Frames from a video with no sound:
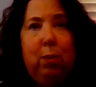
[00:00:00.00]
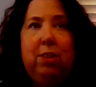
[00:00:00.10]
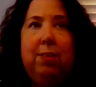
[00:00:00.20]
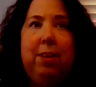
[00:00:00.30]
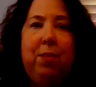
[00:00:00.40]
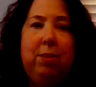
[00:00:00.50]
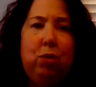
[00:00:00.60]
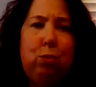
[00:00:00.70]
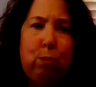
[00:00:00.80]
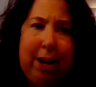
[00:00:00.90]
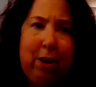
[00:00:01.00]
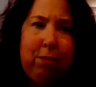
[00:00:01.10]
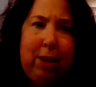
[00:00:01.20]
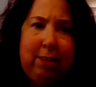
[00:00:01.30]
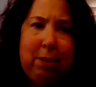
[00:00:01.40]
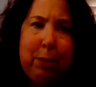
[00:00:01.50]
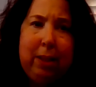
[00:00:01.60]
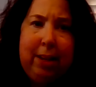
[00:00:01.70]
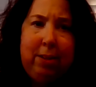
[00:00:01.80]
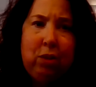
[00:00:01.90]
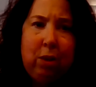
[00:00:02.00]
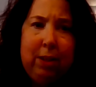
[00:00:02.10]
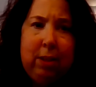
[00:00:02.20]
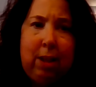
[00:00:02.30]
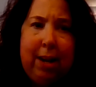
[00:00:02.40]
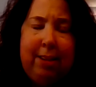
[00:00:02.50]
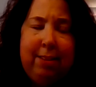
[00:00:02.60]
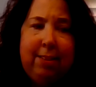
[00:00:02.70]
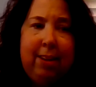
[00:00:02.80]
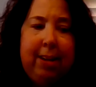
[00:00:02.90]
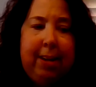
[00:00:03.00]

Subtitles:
which has given us greater flexibility in serving clients.